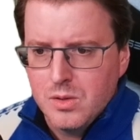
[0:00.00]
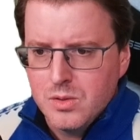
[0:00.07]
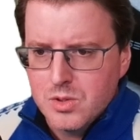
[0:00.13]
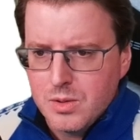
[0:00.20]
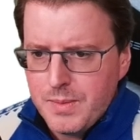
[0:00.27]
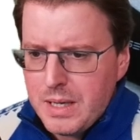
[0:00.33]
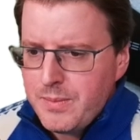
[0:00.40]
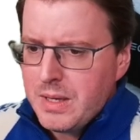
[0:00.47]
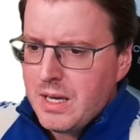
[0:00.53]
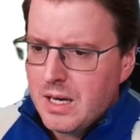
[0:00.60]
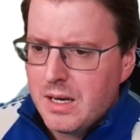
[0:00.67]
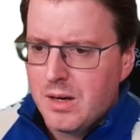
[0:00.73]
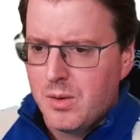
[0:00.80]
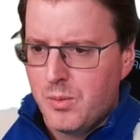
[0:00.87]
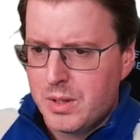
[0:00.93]
So maybe
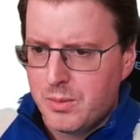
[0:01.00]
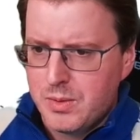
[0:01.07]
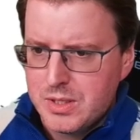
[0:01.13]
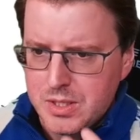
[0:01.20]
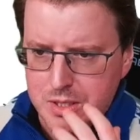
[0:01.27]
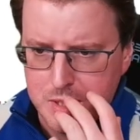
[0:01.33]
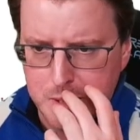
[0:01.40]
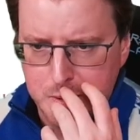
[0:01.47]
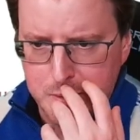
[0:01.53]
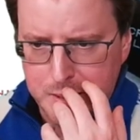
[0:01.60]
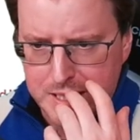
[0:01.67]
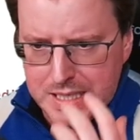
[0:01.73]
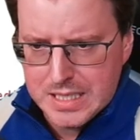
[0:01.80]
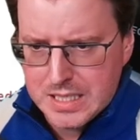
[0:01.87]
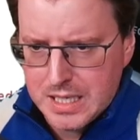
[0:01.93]
what I want to do
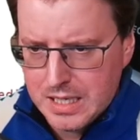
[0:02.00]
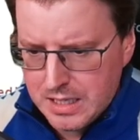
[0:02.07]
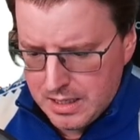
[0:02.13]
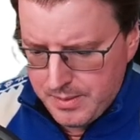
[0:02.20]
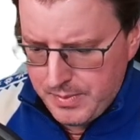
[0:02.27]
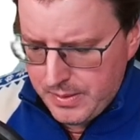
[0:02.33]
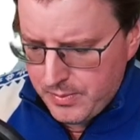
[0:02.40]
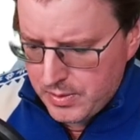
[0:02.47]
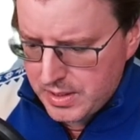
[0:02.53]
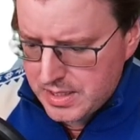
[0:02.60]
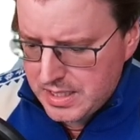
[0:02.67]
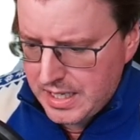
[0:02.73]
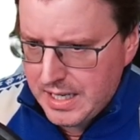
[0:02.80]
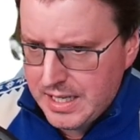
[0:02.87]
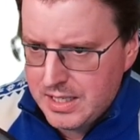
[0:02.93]
is maybe I want
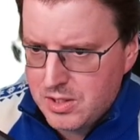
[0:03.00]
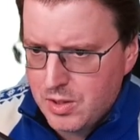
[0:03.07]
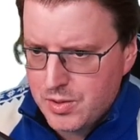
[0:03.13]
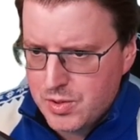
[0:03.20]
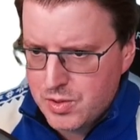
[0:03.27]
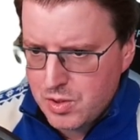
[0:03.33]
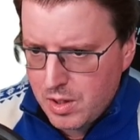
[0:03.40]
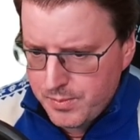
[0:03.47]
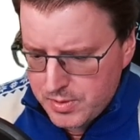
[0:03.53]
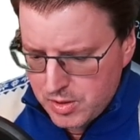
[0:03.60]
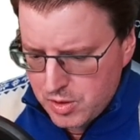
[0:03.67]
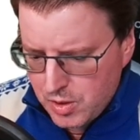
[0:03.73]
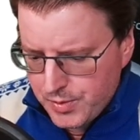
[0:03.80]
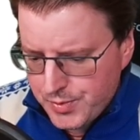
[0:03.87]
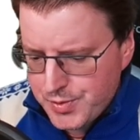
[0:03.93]
to say .stopped,
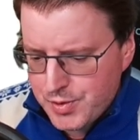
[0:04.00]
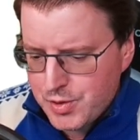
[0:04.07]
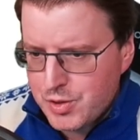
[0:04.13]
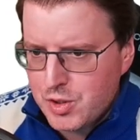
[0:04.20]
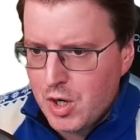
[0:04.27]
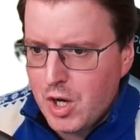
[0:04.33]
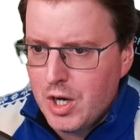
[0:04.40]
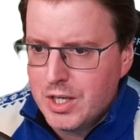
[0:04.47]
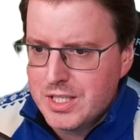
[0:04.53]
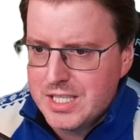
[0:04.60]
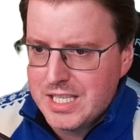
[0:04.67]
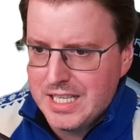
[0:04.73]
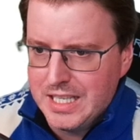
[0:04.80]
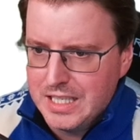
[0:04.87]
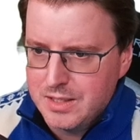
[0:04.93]

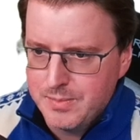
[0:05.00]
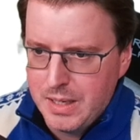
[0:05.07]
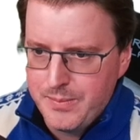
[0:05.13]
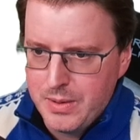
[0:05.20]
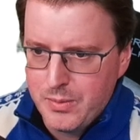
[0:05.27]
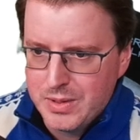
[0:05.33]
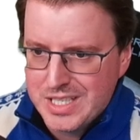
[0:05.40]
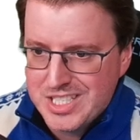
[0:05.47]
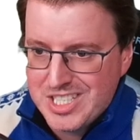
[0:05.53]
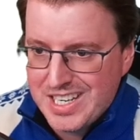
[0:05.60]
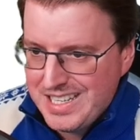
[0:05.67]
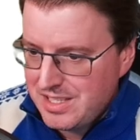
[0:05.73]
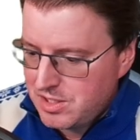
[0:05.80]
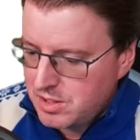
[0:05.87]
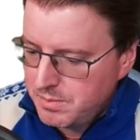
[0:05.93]
.started. Maybe I want to
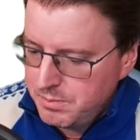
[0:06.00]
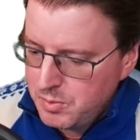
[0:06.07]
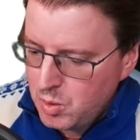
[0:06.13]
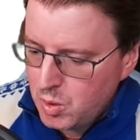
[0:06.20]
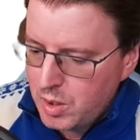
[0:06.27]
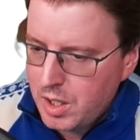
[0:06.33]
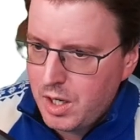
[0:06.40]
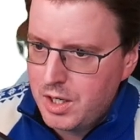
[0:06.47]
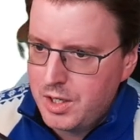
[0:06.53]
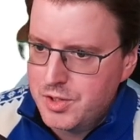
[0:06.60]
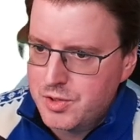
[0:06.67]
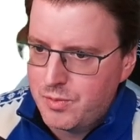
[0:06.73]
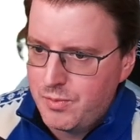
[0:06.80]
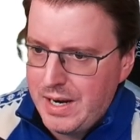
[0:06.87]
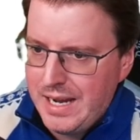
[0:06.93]
change some more
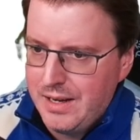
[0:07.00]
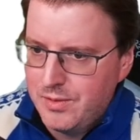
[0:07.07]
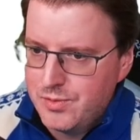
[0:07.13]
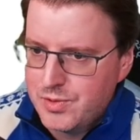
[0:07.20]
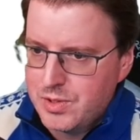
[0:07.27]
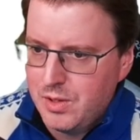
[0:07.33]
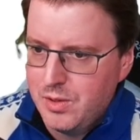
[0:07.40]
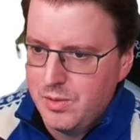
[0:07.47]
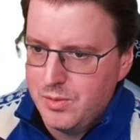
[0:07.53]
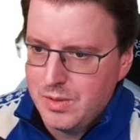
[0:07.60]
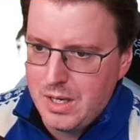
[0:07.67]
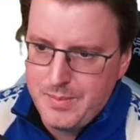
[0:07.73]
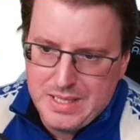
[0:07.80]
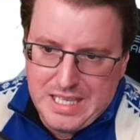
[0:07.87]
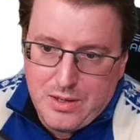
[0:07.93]
colors around. So,
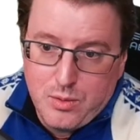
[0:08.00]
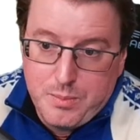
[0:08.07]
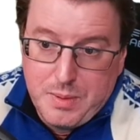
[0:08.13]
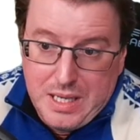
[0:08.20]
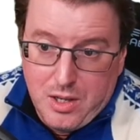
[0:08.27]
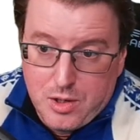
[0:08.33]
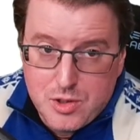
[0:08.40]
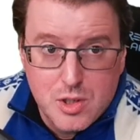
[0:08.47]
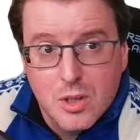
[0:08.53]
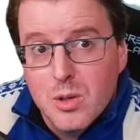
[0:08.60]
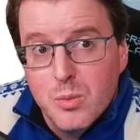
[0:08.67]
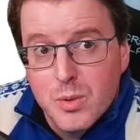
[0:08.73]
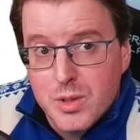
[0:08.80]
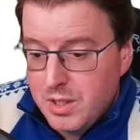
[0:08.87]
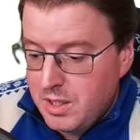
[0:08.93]
I mean, that would be
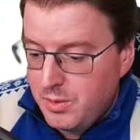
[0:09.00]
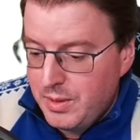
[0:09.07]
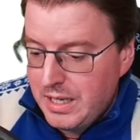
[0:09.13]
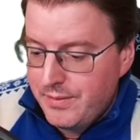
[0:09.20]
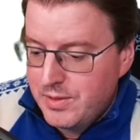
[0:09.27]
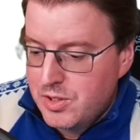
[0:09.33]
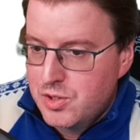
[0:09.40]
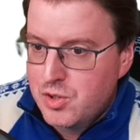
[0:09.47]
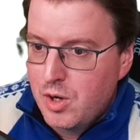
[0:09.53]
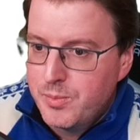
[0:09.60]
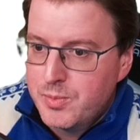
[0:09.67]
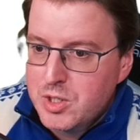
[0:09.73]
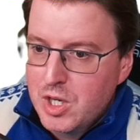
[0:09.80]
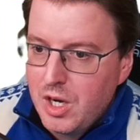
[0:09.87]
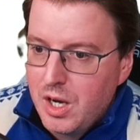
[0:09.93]
logical, wouldn't it? We'd have a
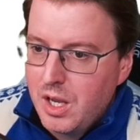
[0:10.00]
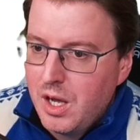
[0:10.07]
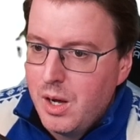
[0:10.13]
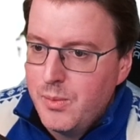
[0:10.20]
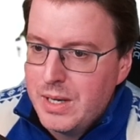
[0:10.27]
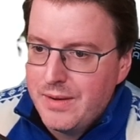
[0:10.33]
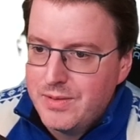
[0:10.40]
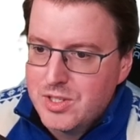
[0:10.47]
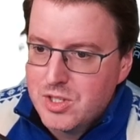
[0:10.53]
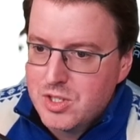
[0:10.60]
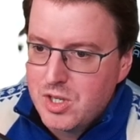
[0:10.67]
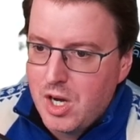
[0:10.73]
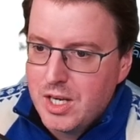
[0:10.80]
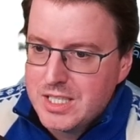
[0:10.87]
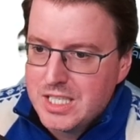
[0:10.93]
stopped color and we'd have a
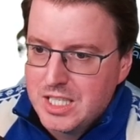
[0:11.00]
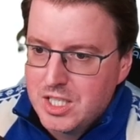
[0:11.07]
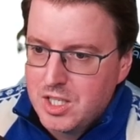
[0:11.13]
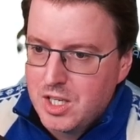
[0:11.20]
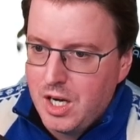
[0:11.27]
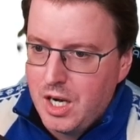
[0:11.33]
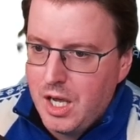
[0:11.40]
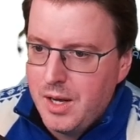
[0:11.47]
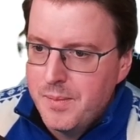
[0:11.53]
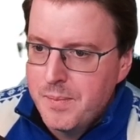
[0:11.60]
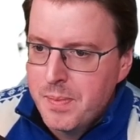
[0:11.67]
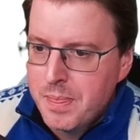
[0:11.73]
started color.